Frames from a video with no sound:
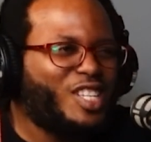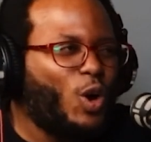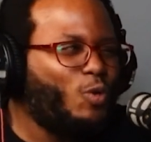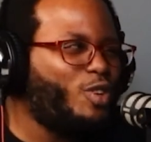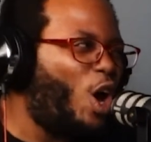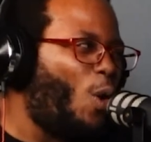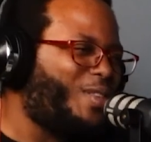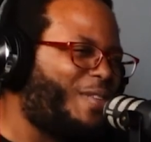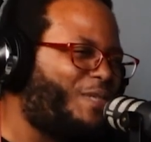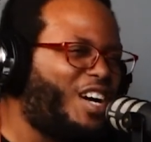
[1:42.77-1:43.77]
Don't know
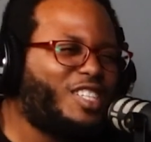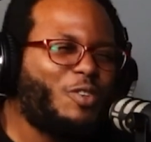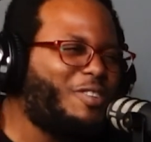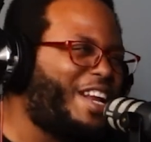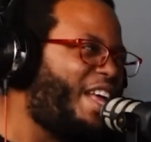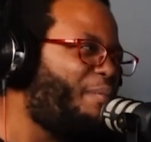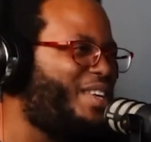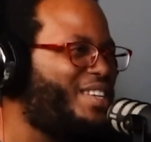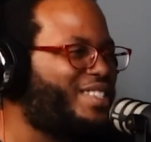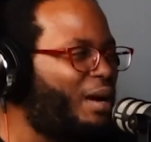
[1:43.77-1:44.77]
what the fuck your name is.